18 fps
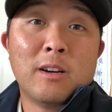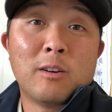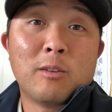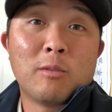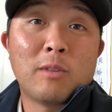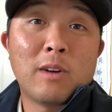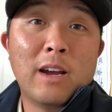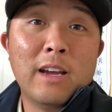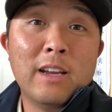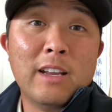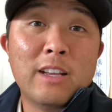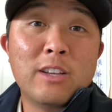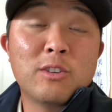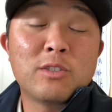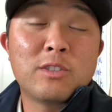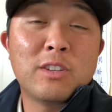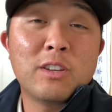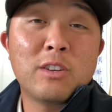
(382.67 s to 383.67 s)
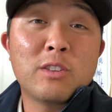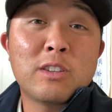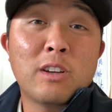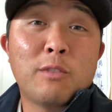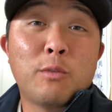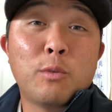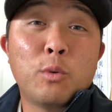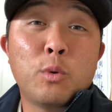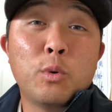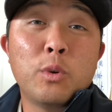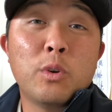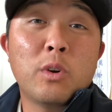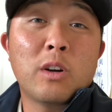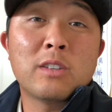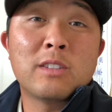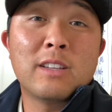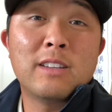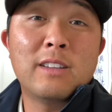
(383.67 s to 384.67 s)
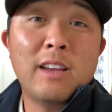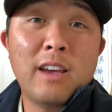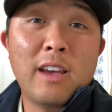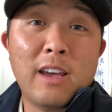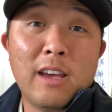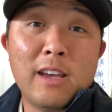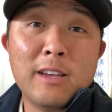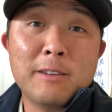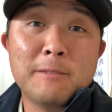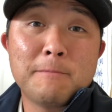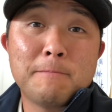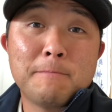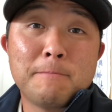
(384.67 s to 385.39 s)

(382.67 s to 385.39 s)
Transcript: right, and you're seeing yourself for who you are today,